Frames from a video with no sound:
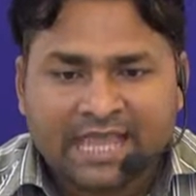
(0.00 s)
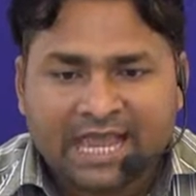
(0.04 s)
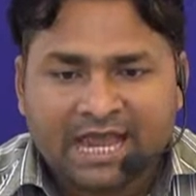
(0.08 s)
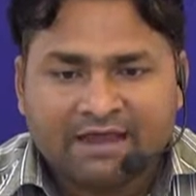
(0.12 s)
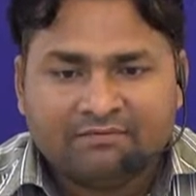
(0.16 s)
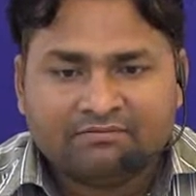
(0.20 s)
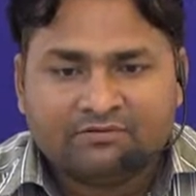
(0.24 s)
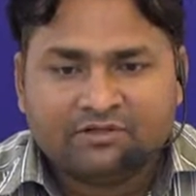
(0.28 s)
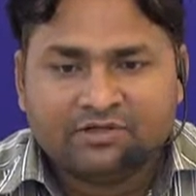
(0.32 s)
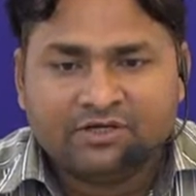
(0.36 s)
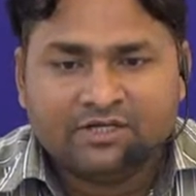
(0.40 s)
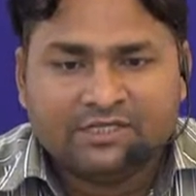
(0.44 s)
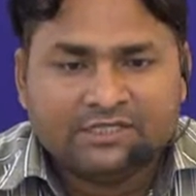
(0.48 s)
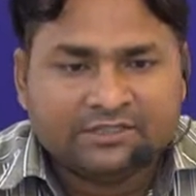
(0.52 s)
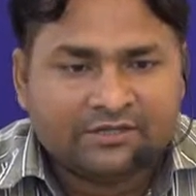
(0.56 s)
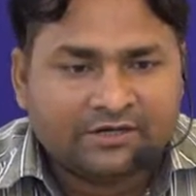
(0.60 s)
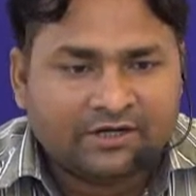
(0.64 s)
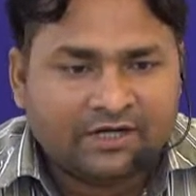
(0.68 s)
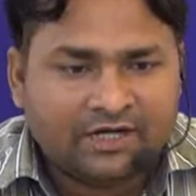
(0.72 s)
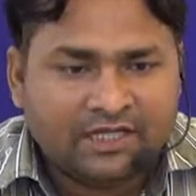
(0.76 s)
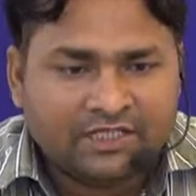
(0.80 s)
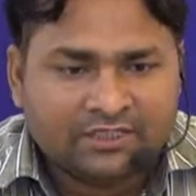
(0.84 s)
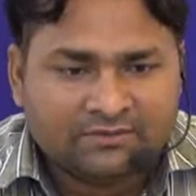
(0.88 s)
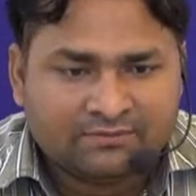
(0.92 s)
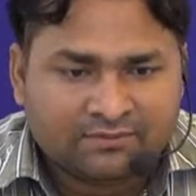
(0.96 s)
after his
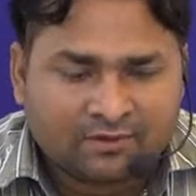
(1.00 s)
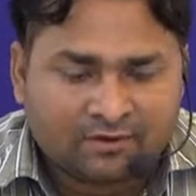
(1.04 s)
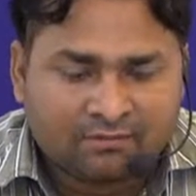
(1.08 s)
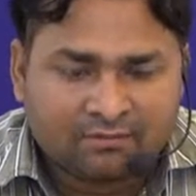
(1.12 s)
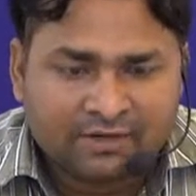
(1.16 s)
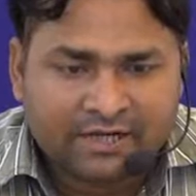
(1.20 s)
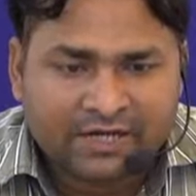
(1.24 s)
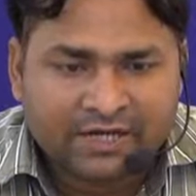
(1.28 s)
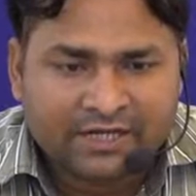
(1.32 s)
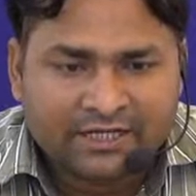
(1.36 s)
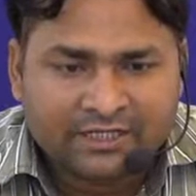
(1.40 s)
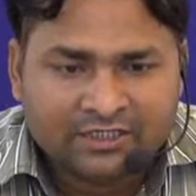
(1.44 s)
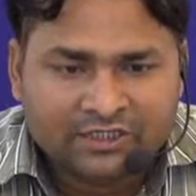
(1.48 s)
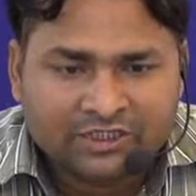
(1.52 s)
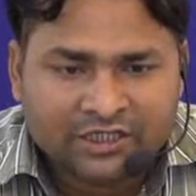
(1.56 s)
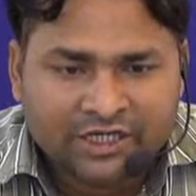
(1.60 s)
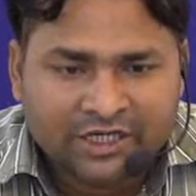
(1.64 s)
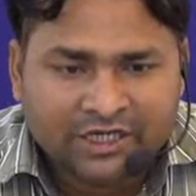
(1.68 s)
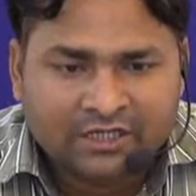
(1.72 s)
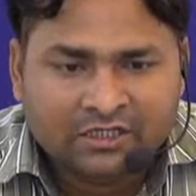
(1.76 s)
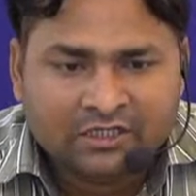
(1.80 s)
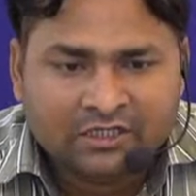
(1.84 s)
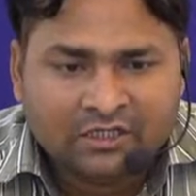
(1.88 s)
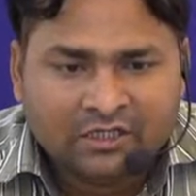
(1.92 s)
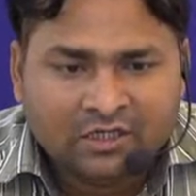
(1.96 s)
release from Reading
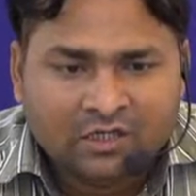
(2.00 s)
Gaol